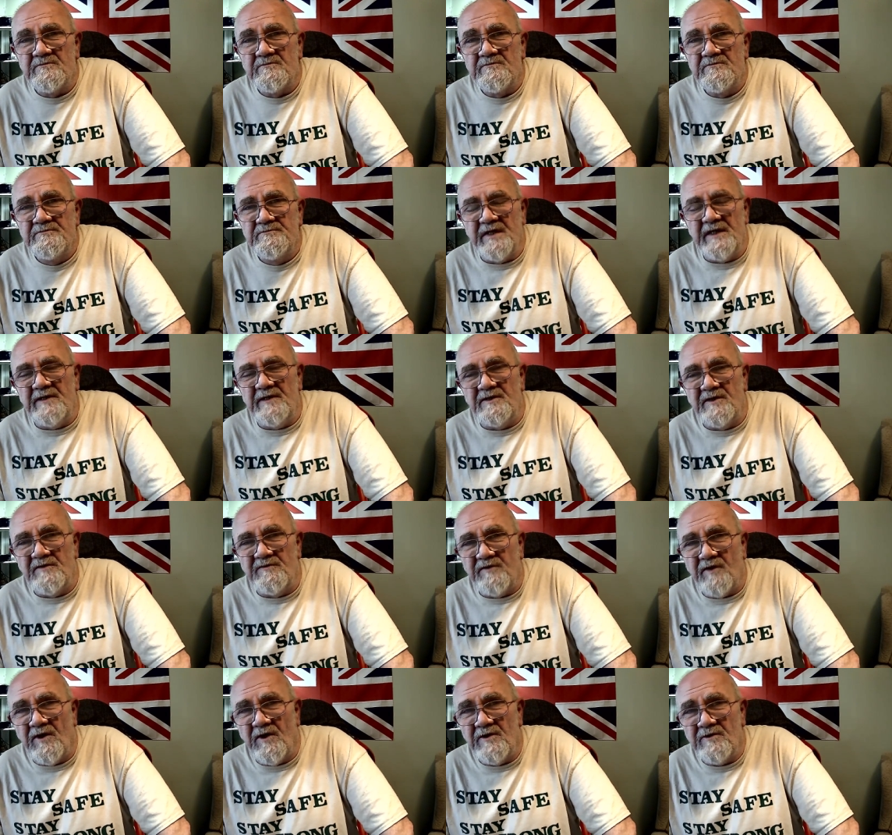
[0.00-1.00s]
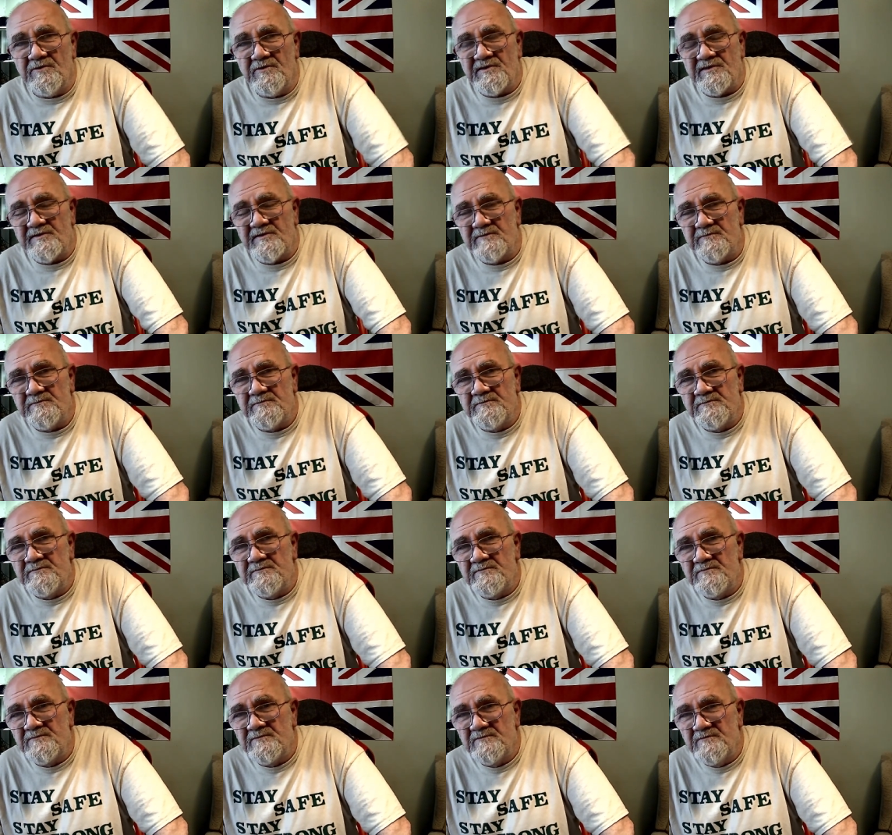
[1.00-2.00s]
paedophiles,
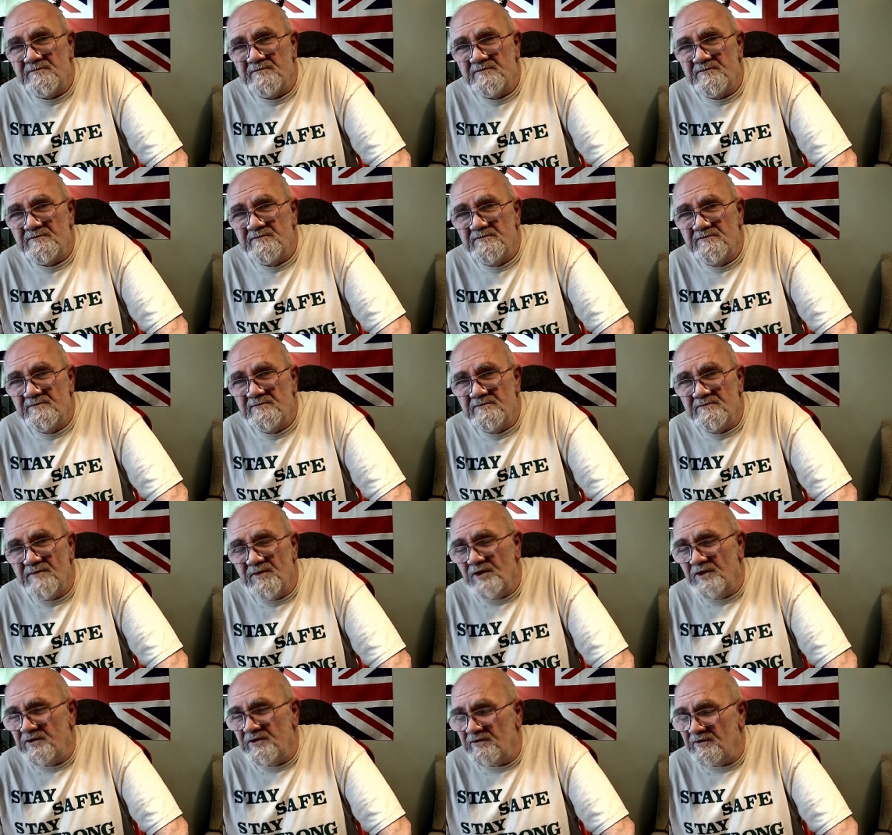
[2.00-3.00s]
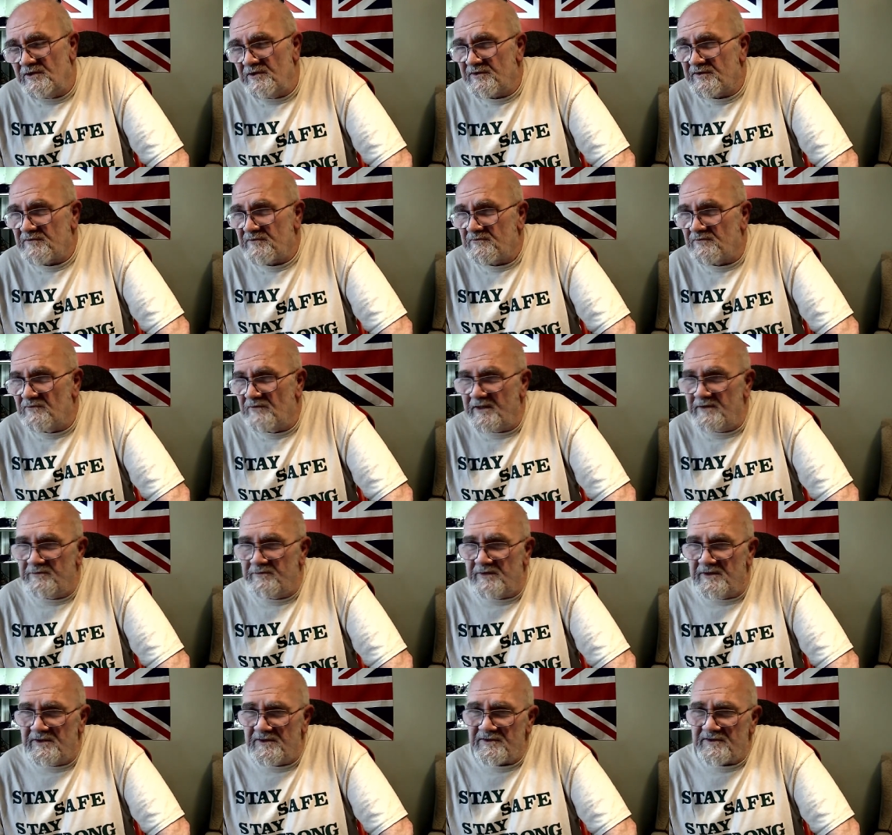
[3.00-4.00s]
murderers,
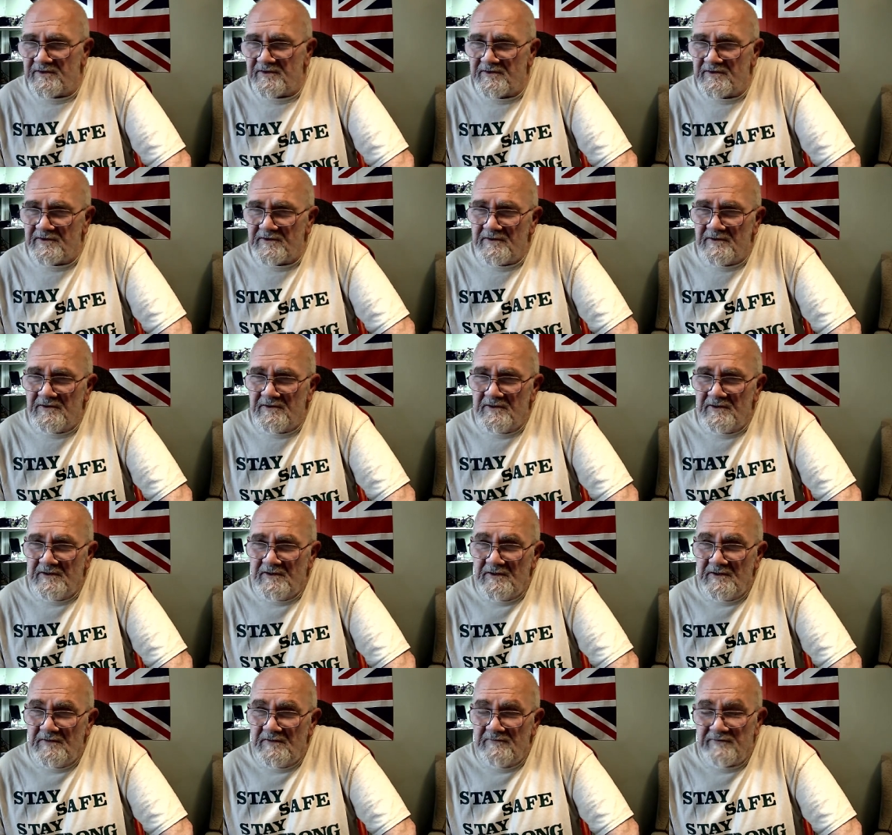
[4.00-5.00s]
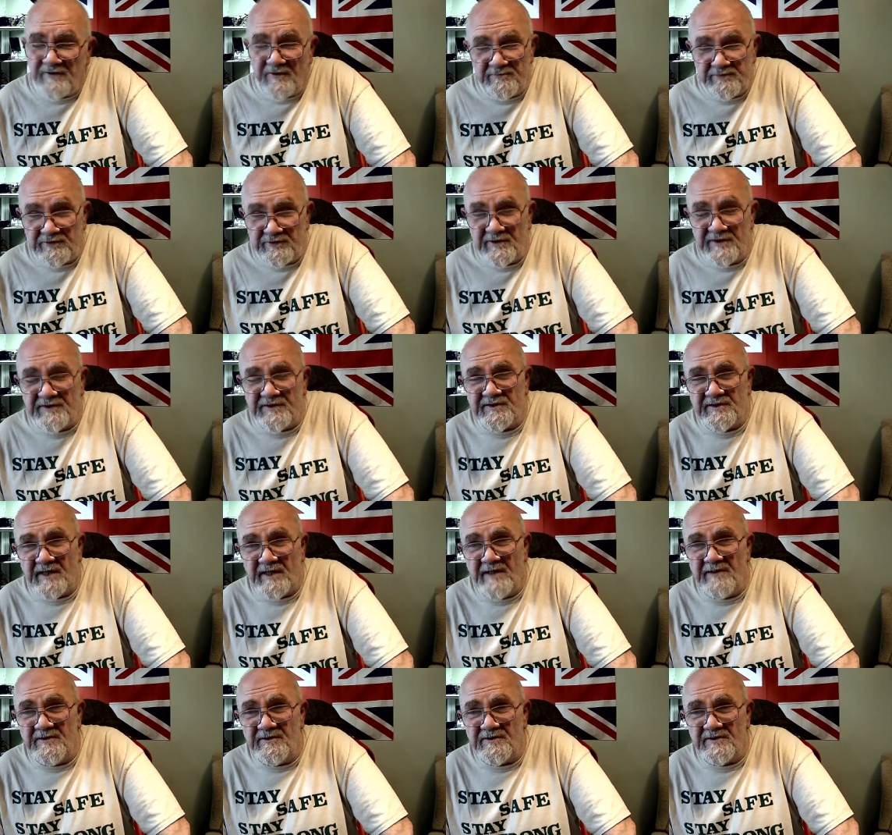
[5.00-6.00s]
rapists from prison
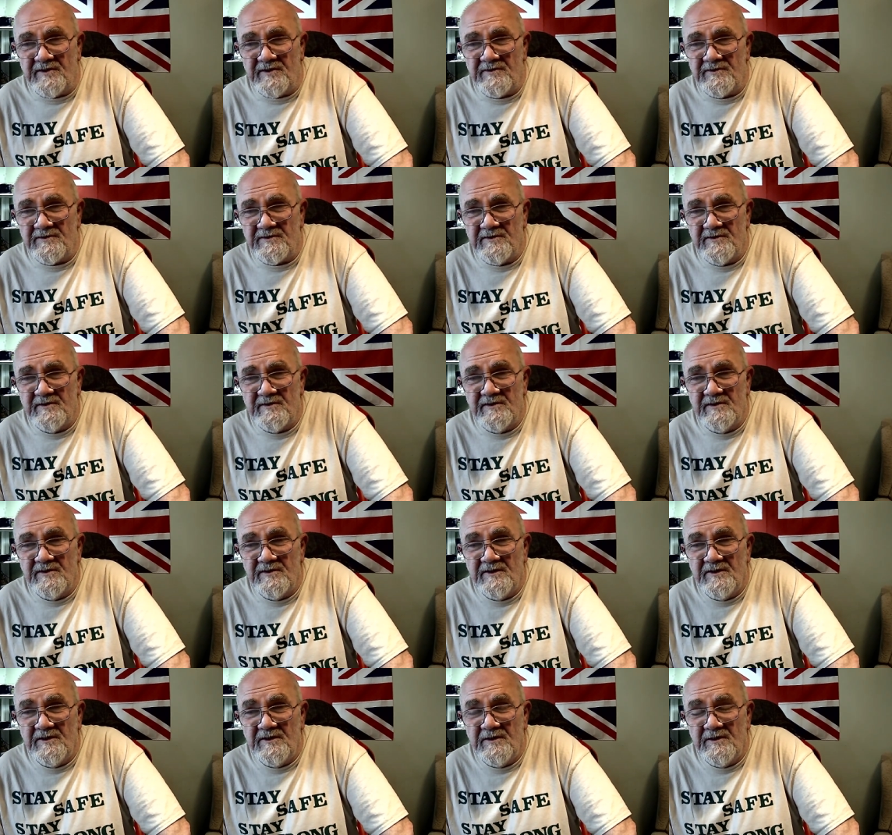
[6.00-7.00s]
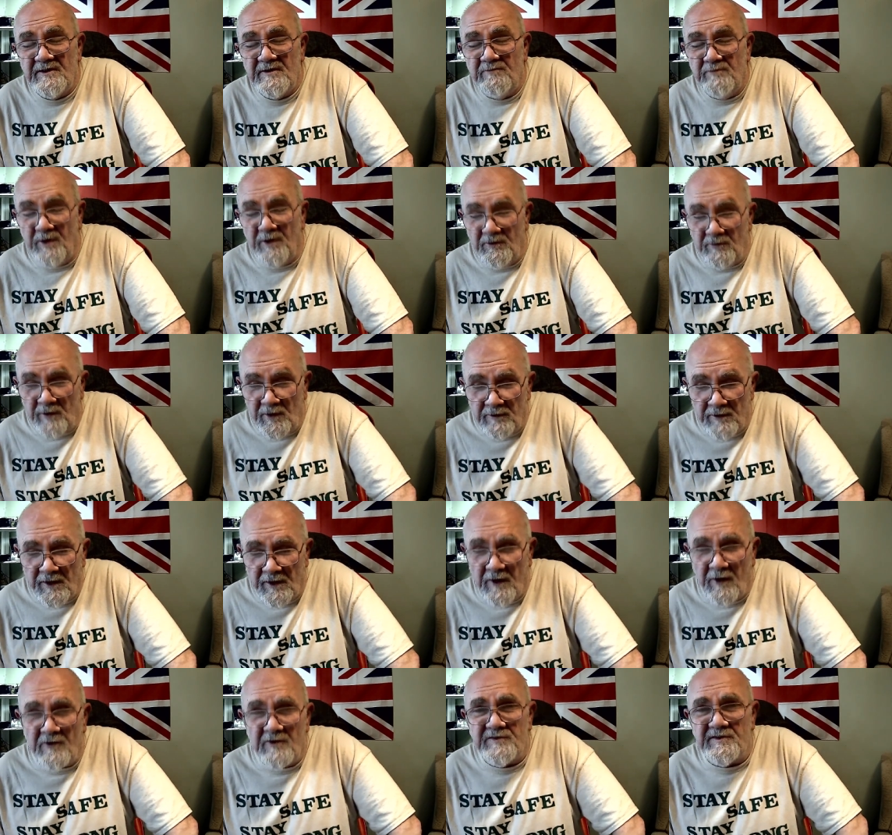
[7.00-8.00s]
sentences, but we'll
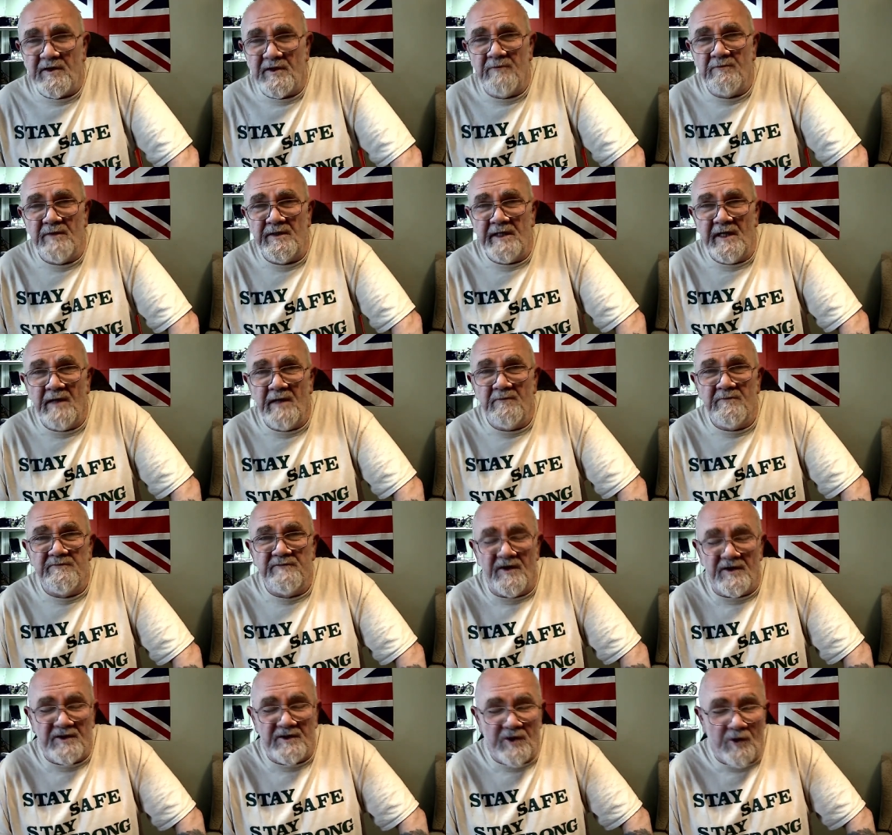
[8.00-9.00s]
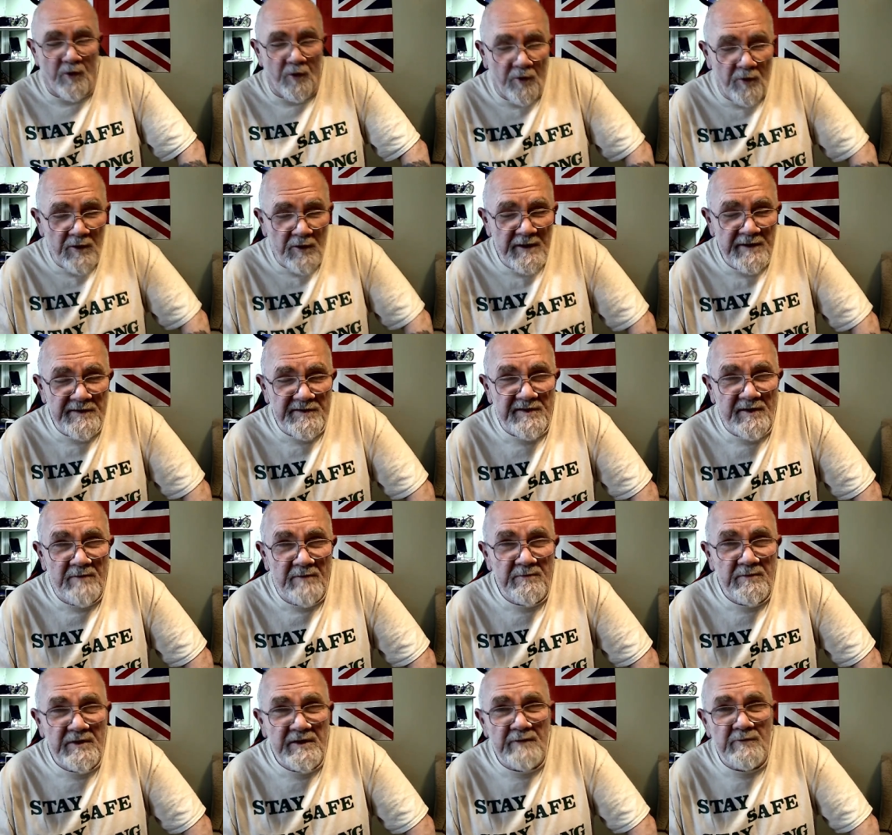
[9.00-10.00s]
lock somebody up for calling
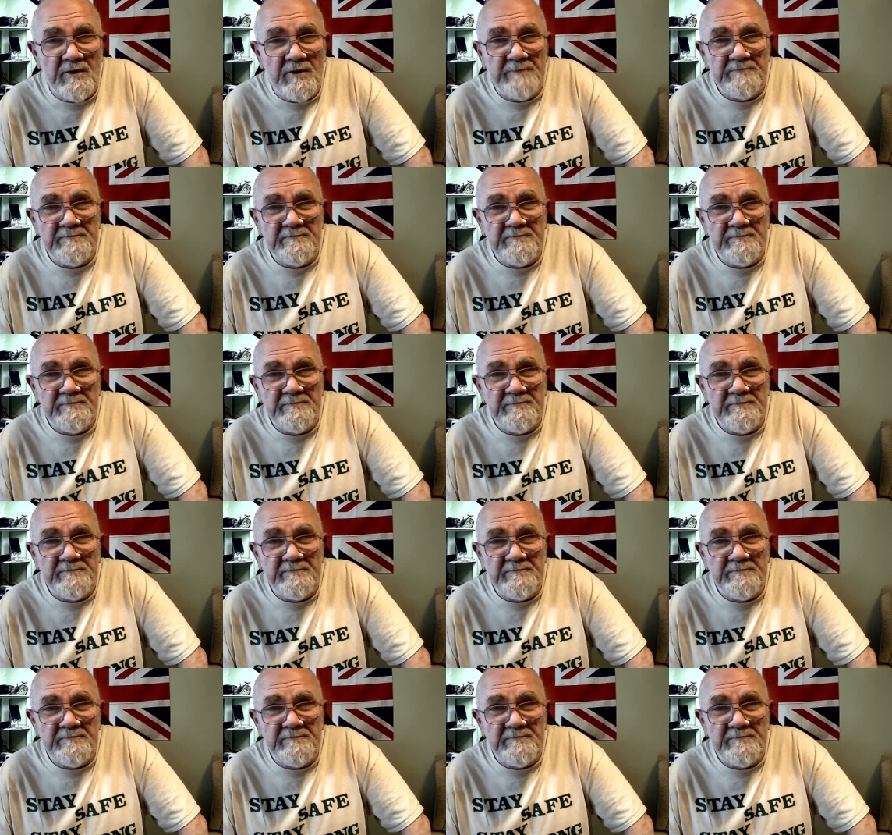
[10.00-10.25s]
somebody one.